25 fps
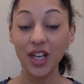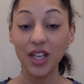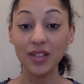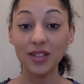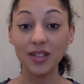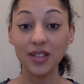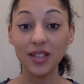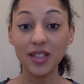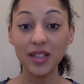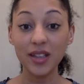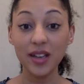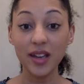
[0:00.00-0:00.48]

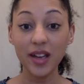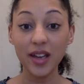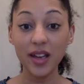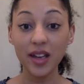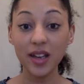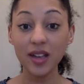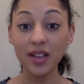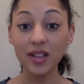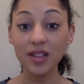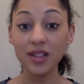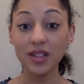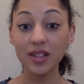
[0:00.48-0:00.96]

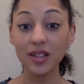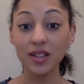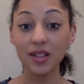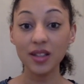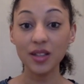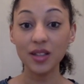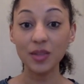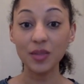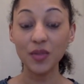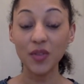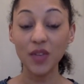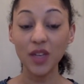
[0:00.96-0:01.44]
Today's
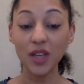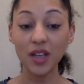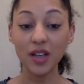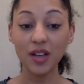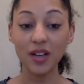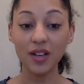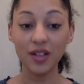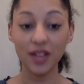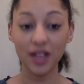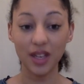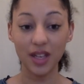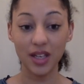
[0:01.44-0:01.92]
little
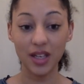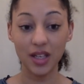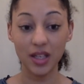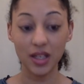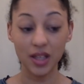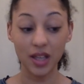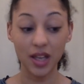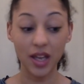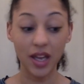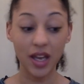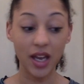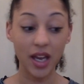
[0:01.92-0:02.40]
vlog
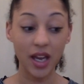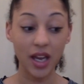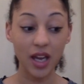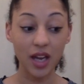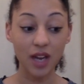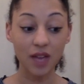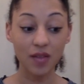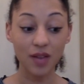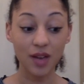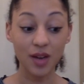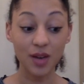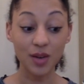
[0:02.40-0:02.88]
is a
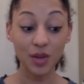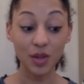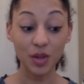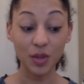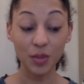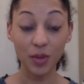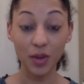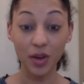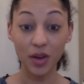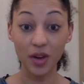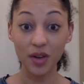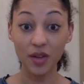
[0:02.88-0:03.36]

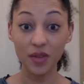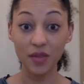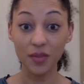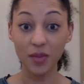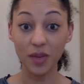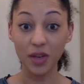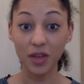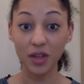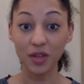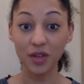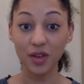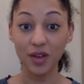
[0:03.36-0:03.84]
roundup of
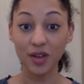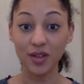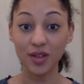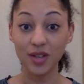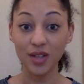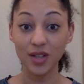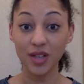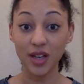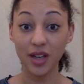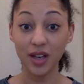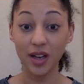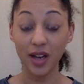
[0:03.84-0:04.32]
my
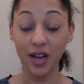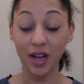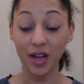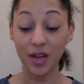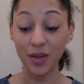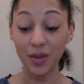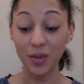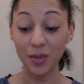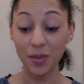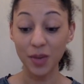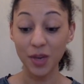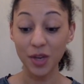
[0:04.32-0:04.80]
crochet at
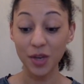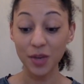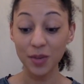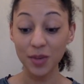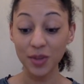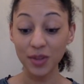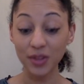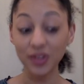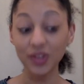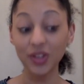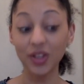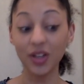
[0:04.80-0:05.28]
the
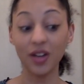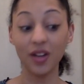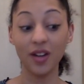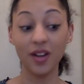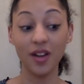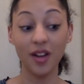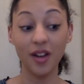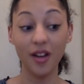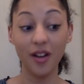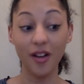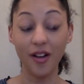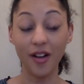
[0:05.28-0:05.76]
moment.
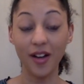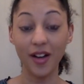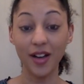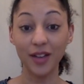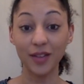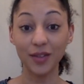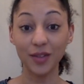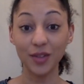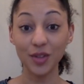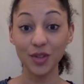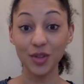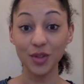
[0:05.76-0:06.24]
I
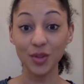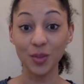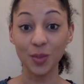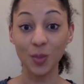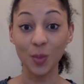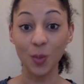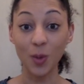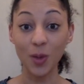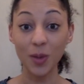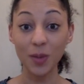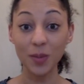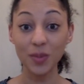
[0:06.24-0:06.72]
have got
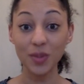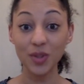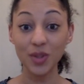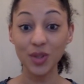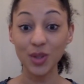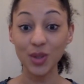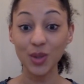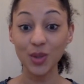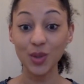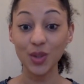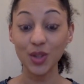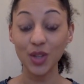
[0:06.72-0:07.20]
some whips
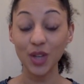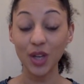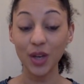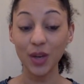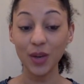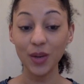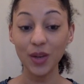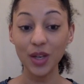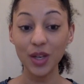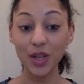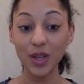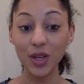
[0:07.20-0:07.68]
to show
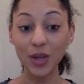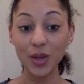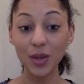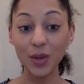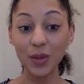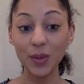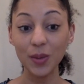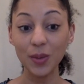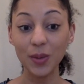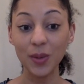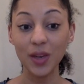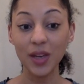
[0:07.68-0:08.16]

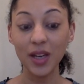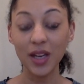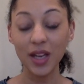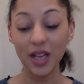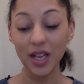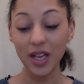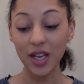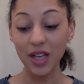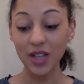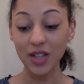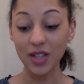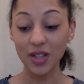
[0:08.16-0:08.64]
you,
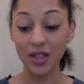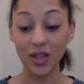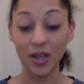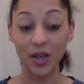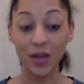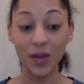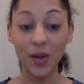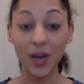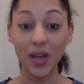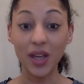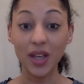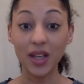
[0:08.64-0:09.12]

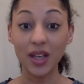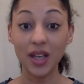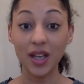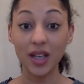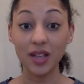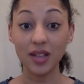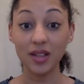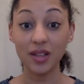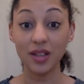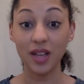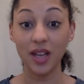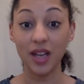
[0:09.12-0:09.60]
so
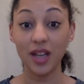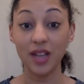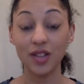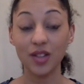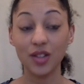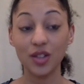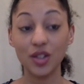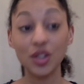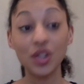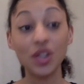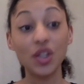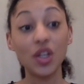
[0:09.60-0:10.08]
let's get
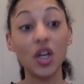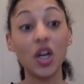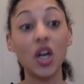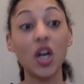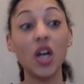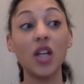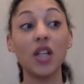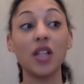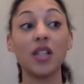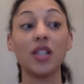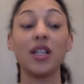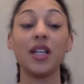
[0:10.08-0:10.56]

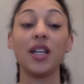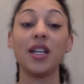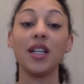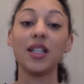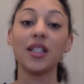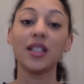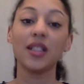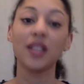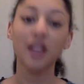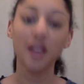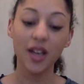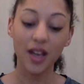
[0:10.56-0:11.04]

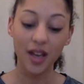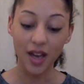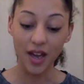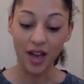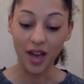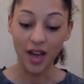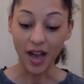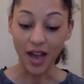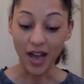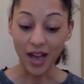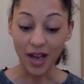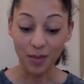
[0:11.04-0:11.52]
started.
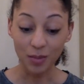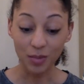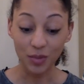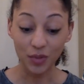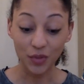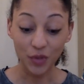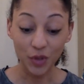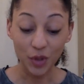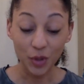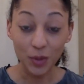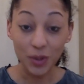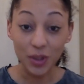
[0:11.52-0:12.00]

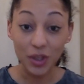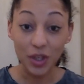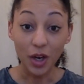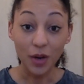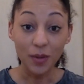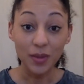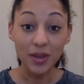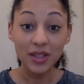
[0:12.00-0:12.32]
Before we go